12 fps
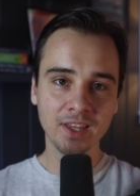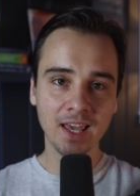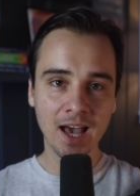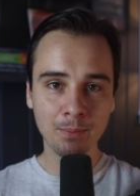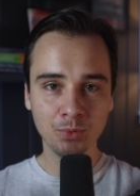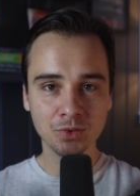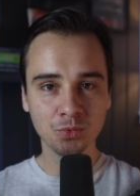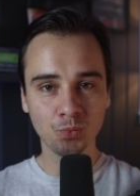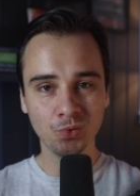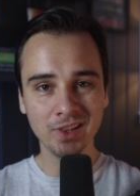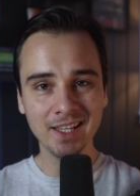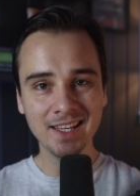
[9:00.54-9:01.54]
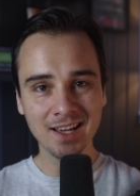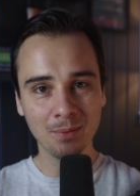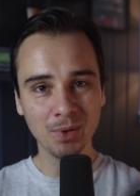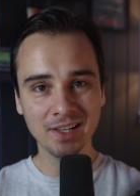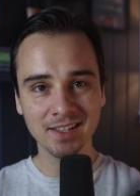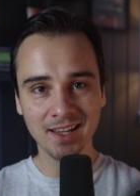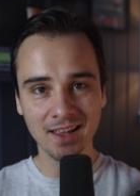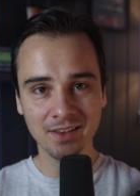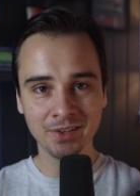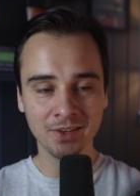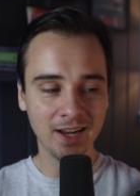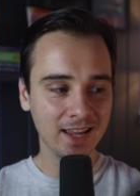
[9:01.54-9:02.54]
of the app was really coming
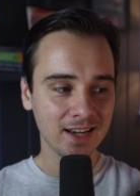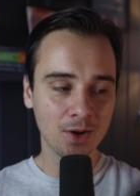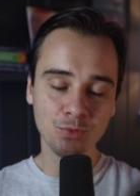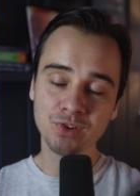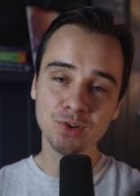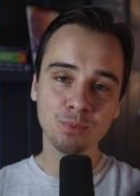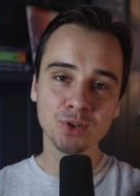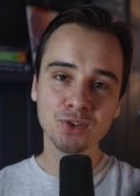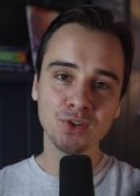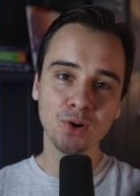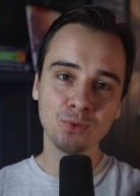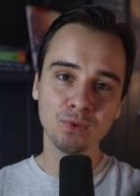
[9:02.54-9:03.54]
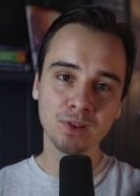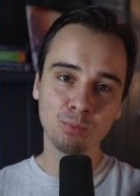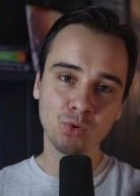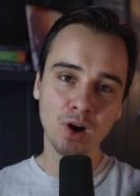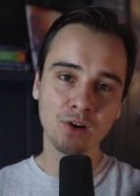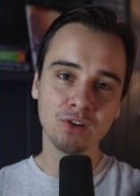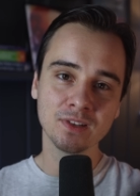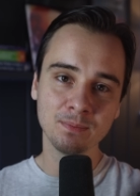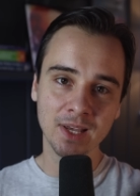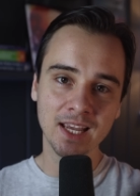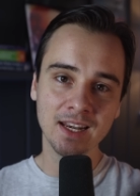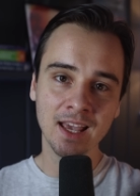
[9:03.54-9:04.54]
together, and I was super stoked with the progress
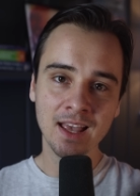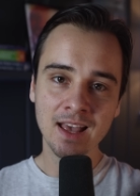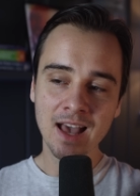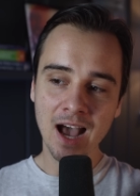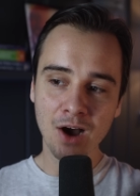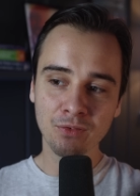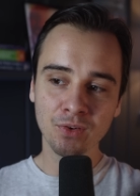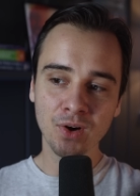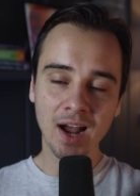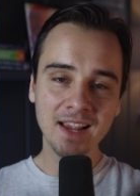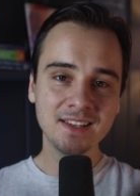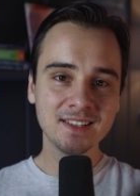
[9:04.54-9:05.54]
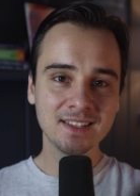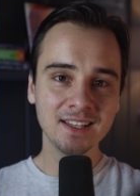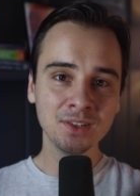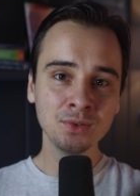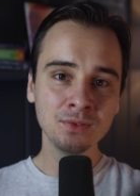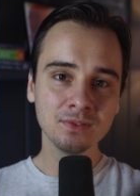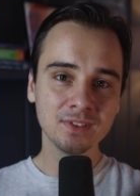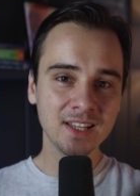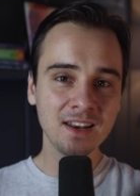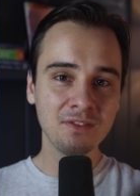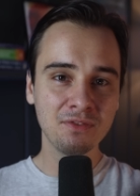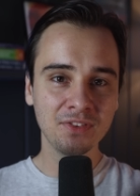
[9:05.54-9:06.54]
made. However, I still
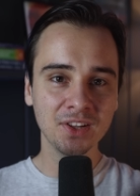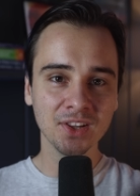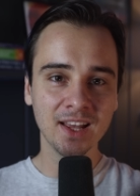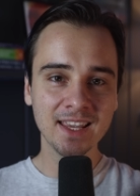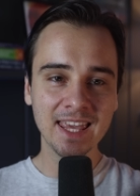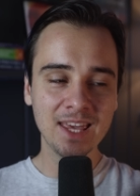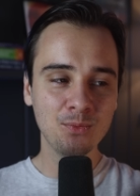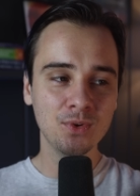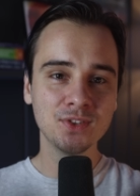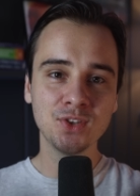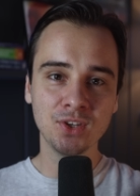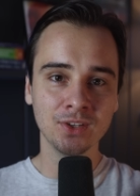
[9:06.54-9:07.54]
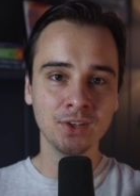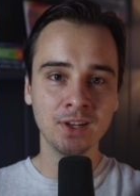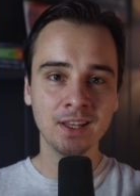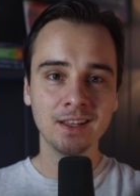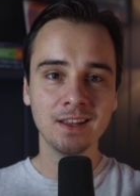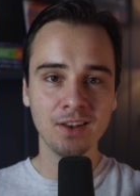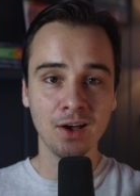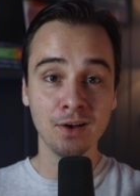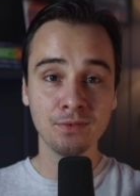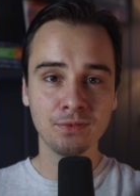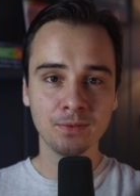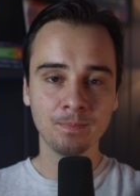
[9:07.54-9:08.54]
didn't feel like it was good
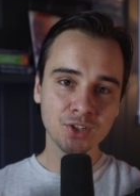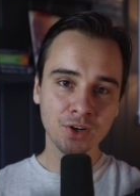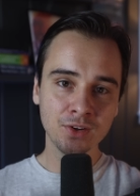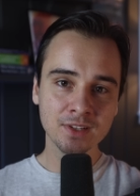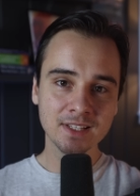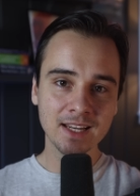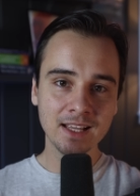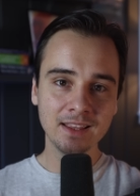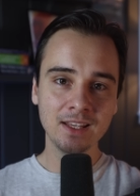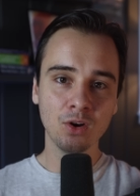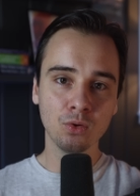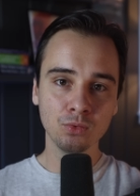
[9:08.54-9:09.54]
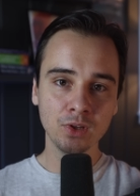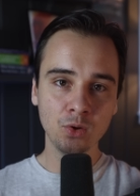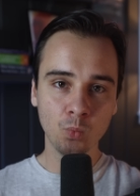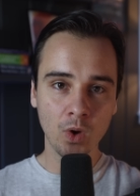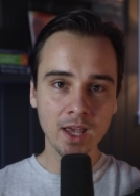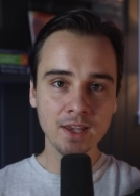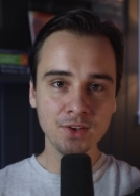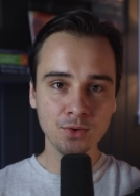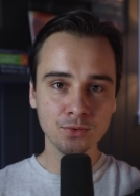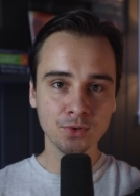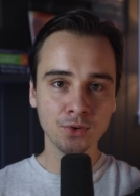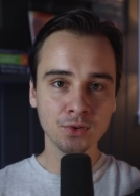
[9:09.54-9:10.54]
enough. See, in its current state, the only way
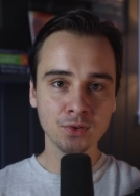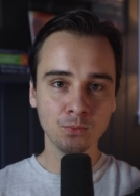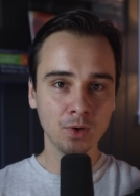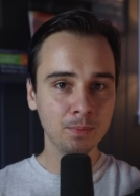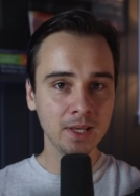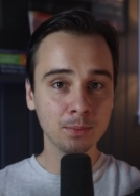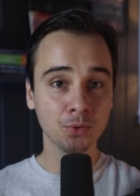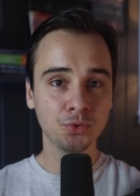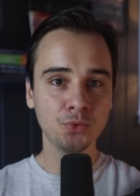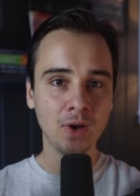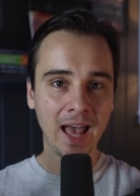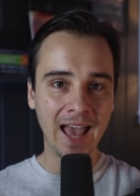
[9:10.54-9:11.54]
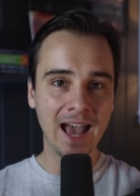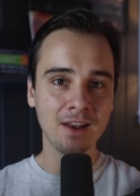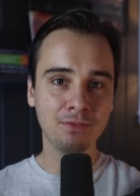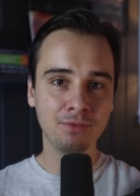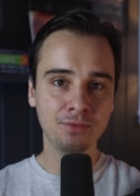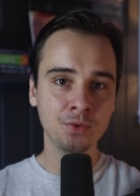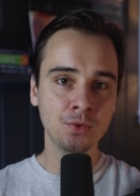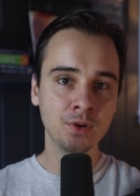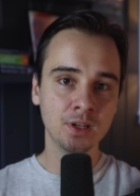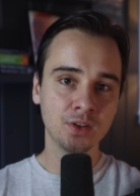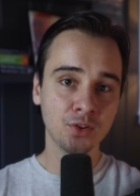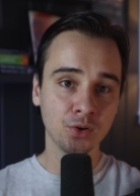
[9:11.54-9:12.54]
users would be able to add
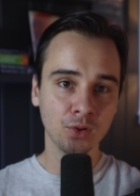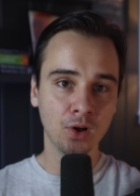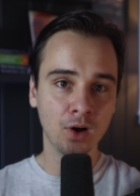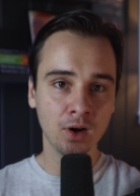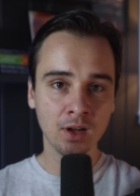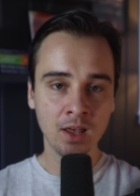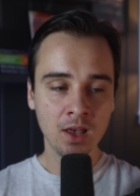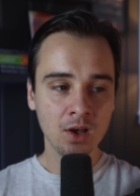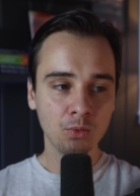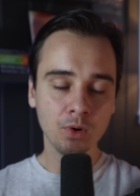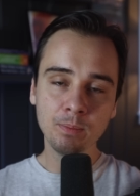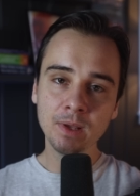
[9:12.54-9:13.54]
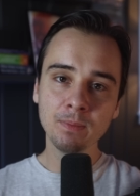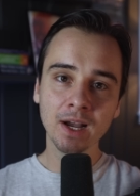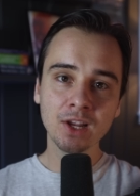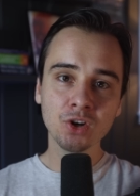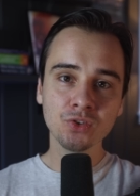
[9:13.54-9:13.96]
food to their log would be by